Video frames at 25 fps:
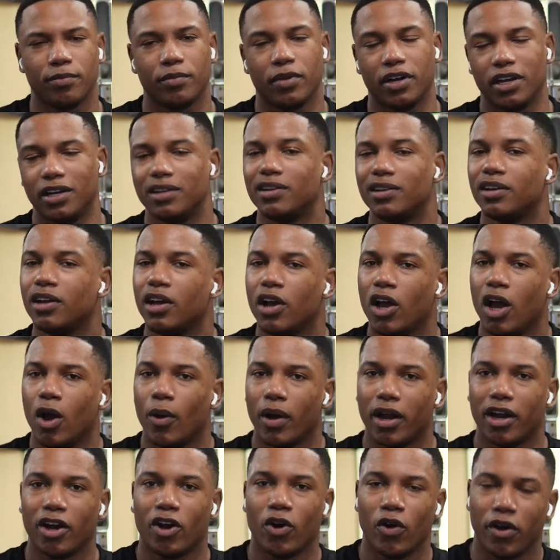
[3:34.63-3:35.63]
But
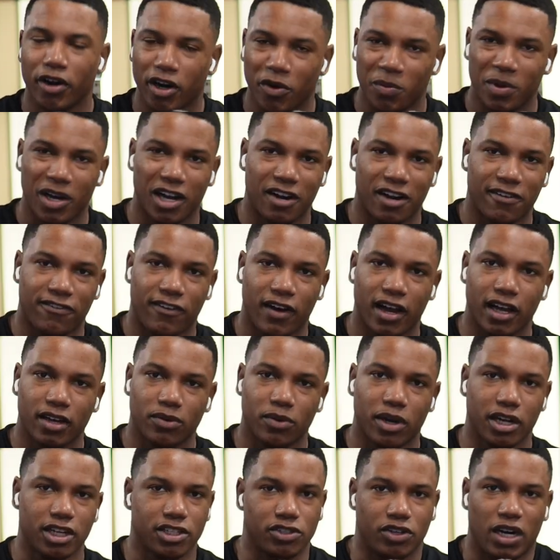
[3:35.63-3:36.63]
gotta go in here, we gotta fight, we
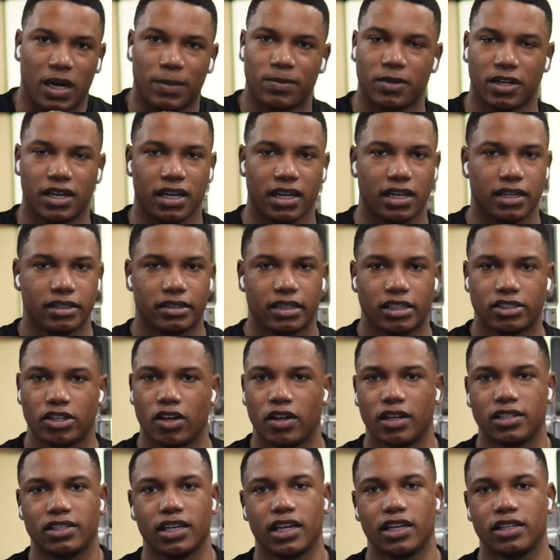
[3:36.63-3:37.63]
gotta scrap today. That's all
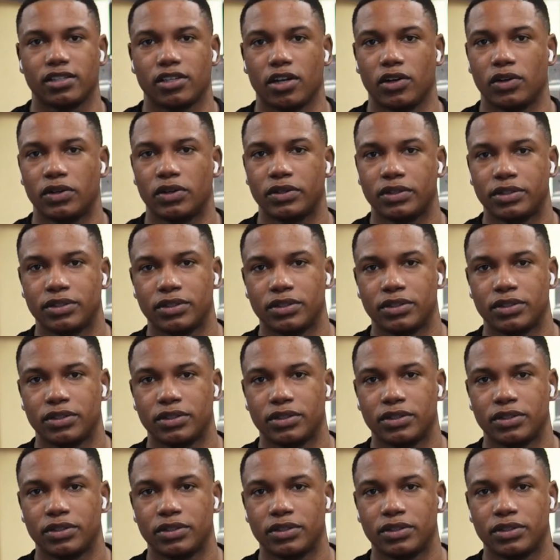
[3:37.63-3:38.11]
it takes. So